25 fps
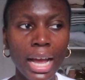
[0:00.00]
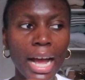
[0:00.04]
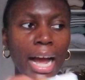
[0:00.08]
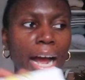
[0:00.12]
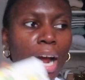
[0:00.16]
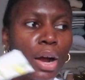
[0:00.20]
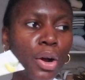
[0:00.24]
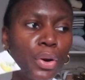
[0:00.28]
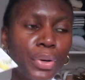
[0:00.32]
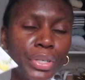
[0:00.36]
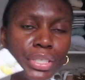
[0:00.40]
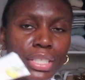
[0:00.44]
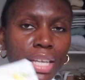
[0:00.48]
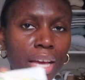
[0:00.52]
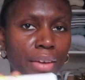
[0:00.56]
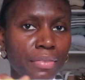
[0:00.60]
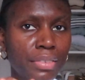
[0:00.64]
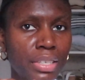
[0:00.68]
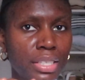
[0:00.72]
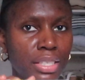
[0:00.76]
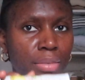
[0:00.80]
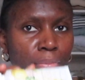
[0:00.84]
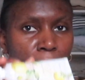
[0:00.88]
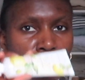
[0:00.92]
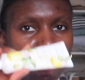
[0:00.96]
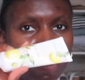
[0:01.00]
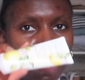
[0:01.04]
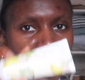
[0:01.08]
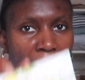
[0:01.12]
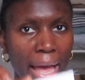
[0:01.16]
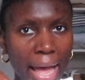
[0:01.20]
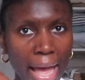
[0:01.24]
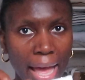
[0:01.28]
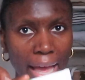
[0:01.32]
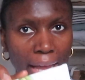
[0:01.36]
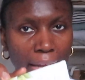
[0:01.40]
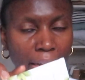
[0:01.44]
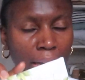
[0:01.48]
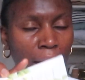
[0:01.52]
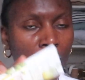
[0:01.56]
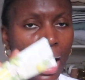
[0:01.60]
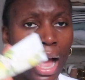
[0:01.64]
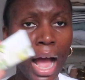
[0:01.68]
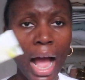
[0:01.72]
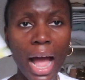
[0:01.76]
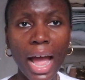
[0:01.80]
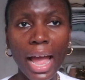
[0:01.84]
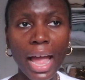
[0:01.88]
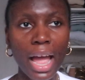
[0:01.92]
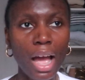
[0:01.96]
I always have this in my bag.
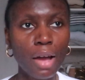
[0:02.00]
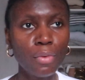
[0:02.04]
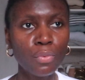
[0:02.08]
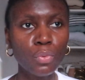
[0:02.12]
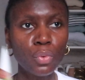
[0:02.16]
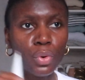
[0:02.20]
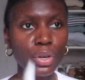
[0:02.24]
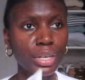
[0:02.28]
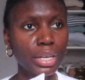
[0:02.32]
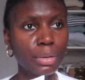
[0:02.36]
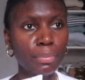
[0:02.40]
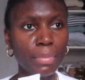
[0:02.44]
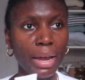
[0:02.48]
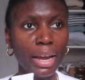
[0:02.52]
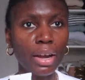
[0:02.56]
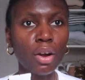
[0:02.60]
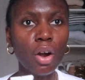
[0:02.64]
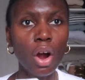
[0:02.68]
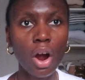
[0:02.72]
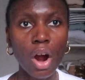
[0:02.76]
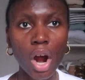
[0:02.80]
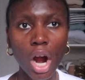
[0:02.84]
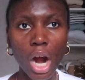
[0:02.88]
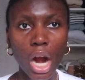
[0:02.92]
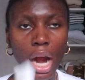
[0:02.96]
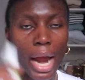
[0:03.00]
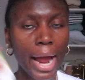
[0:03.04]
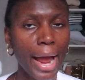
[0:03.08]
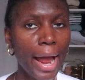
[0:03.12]
I have one in my car.